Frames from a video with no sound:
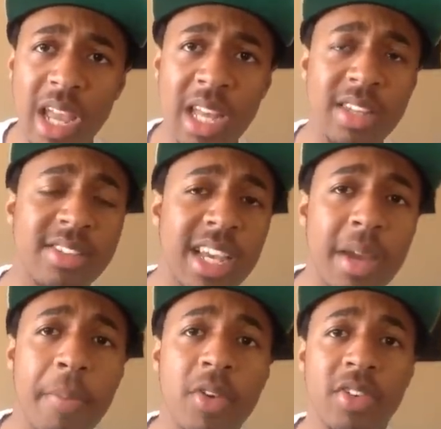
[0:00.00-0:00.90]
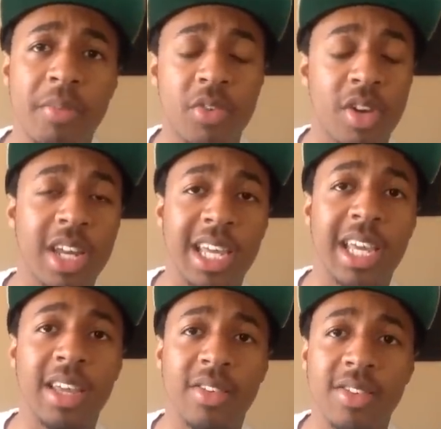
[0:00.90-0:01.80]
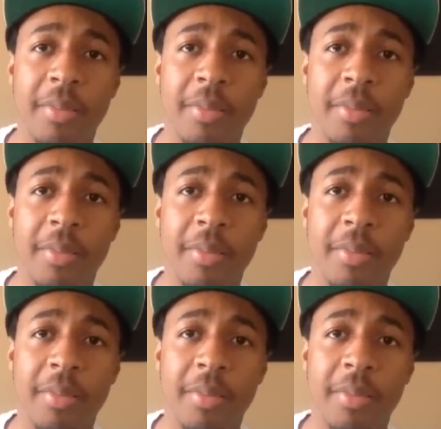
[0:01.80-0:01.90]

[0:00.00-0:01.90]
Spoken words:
And the second person I'm trying to get is